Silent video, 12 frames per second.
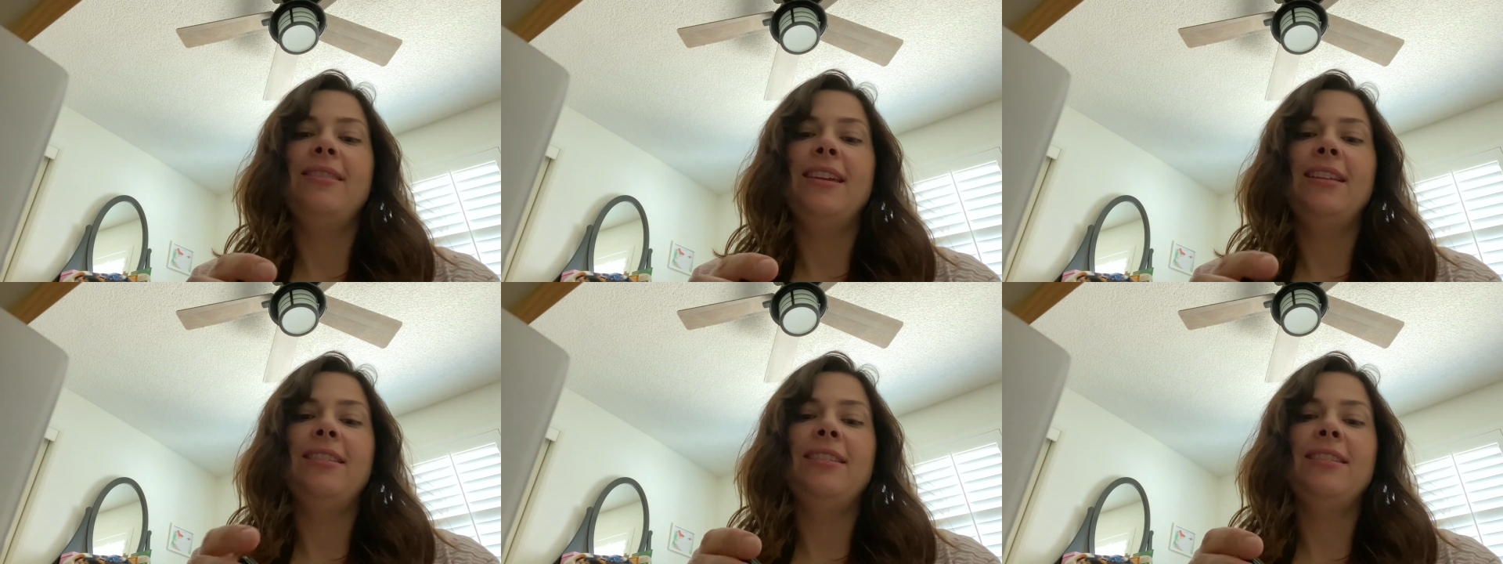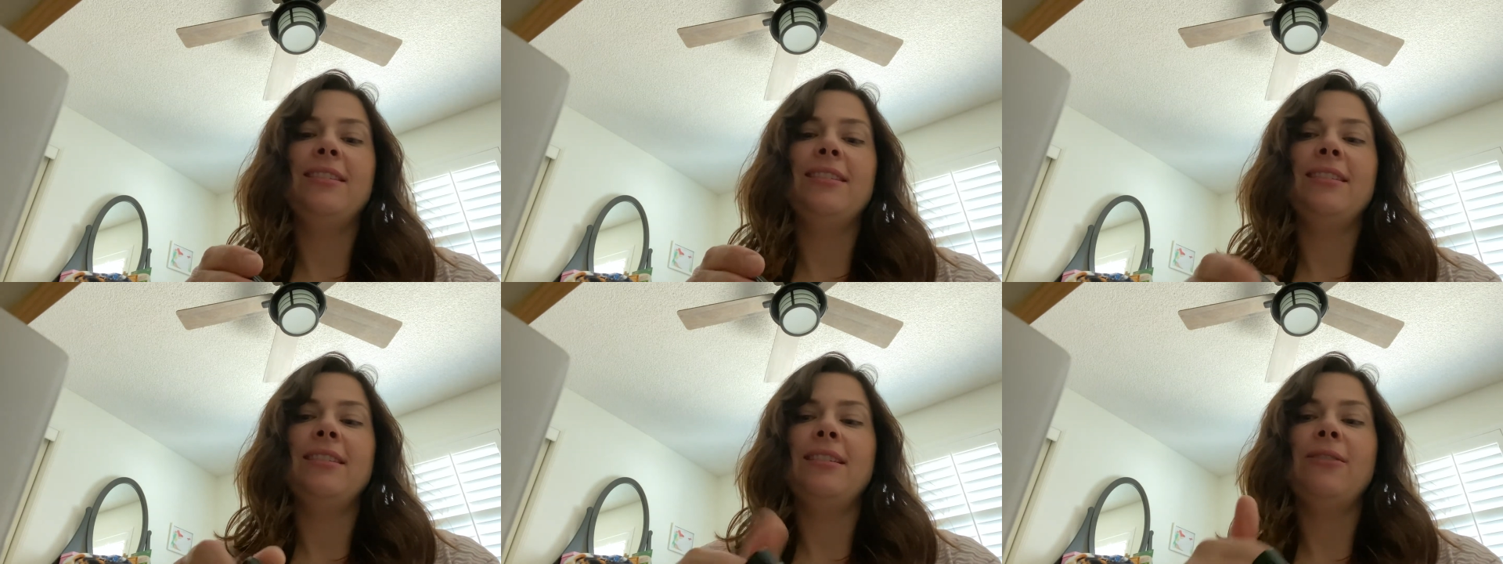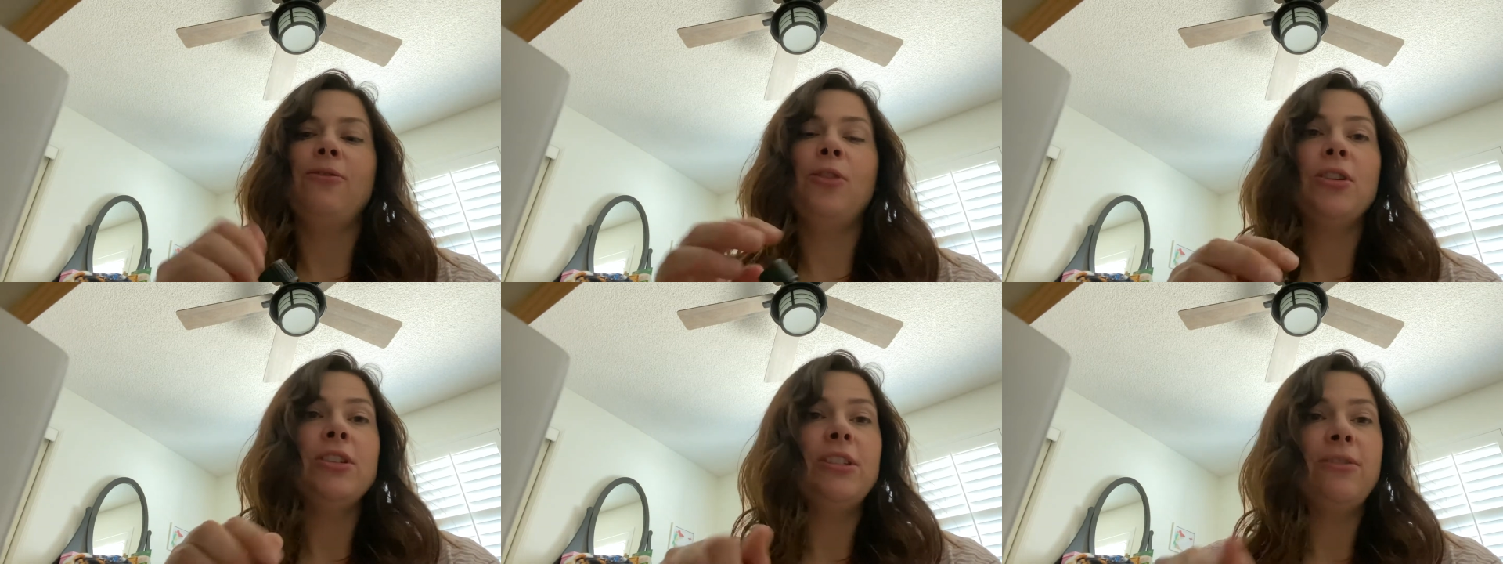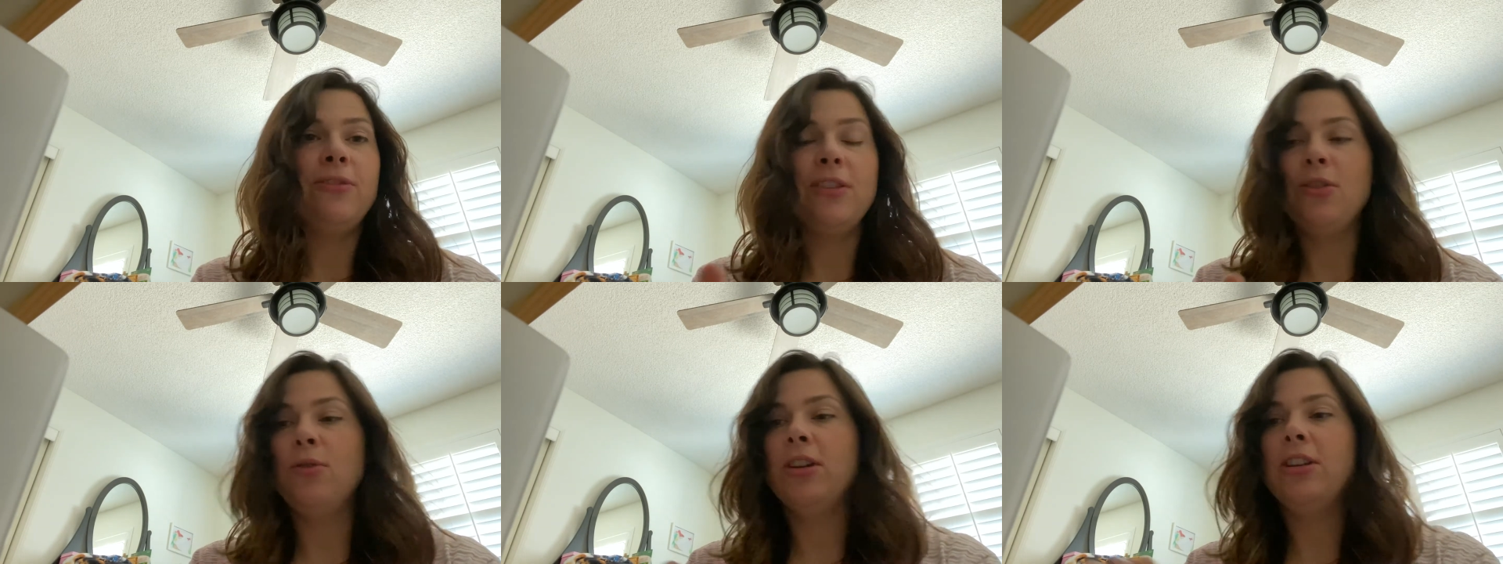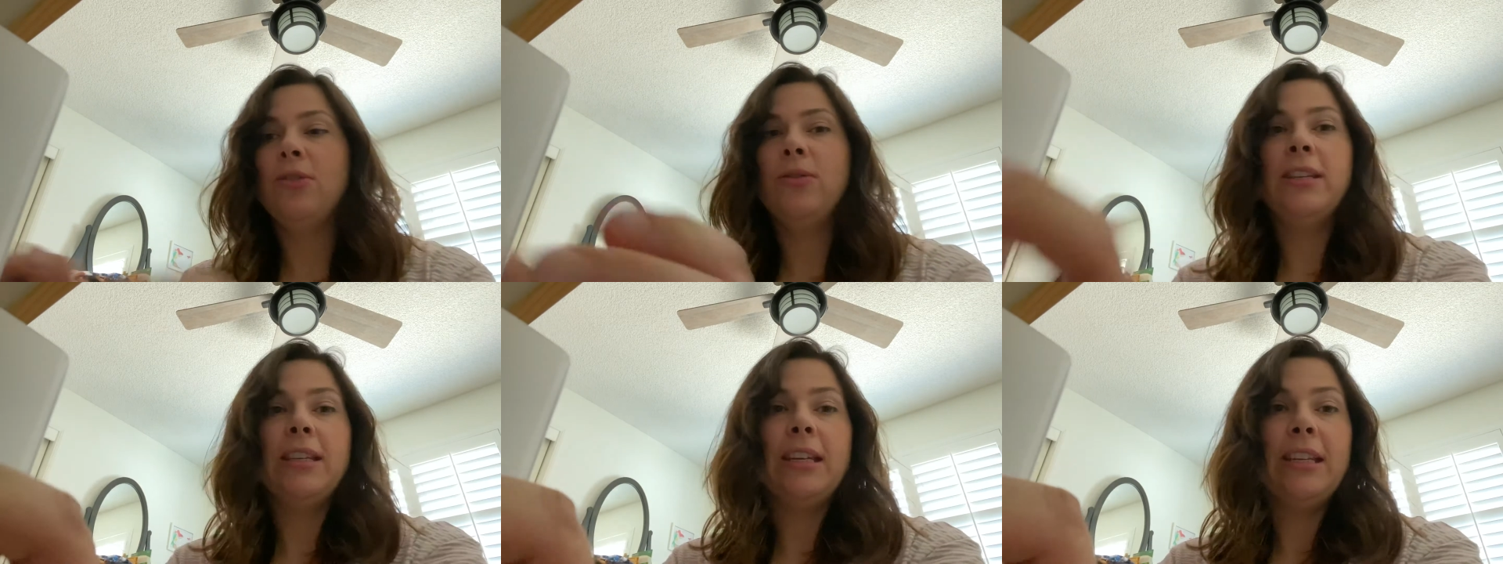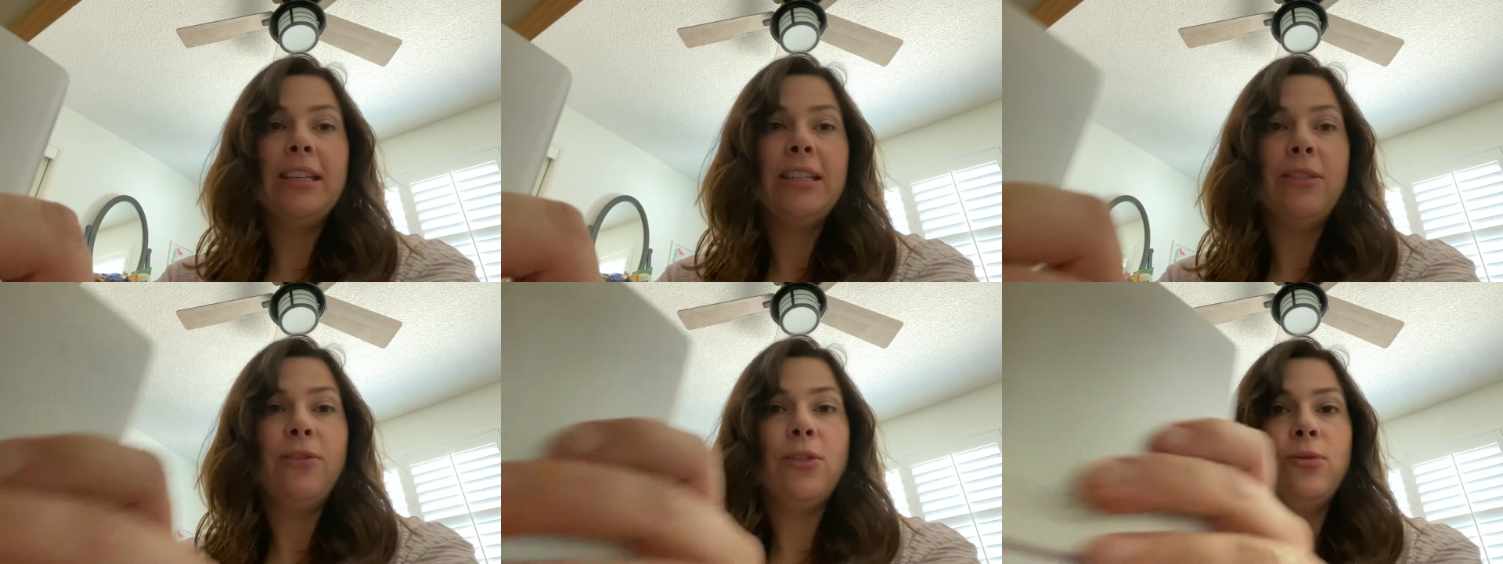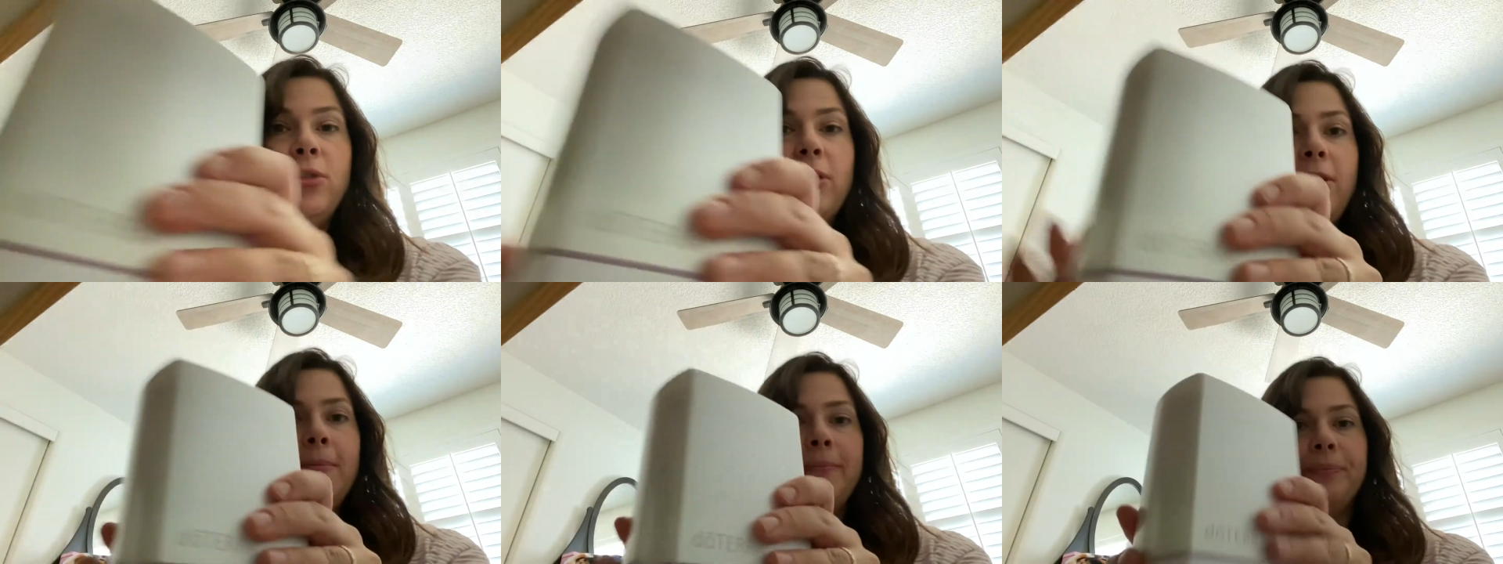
it's for, you could use it in a diffuser